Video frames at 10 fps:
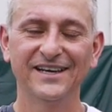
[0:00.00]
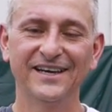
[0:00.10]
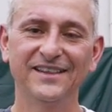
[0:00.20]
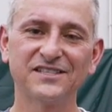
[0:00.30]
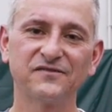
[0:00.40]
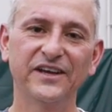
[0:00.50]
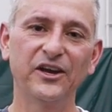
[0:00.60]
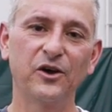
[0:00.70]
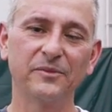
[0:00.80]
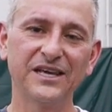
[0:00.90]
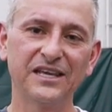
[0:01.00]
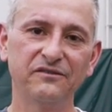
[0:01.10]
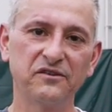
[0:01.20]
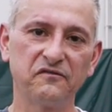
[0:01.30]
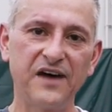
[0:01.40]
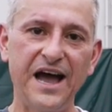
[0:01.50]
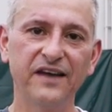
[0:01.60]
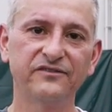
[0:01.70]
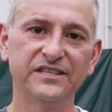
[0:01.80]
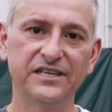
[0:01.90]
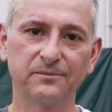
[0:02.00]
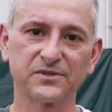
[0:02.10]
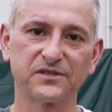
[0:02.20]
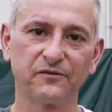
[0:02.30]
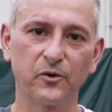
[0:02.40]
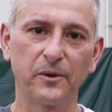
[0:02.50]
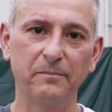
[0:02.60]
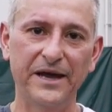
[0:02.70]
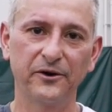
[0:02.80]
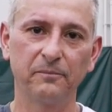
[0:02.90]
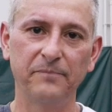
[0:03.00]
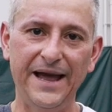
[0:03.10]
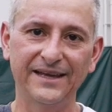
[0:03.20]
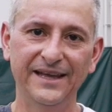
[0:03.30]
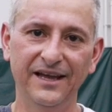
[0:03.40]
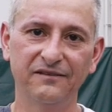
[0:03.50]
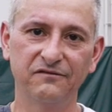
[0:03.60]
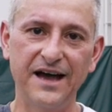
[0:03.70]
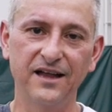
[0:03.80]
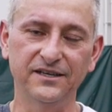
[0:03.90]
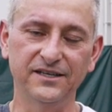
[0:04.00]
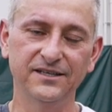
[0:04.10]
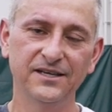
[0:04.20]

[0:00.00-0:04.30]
In this video, I'm going to give you 5 tips for a better backhand volley.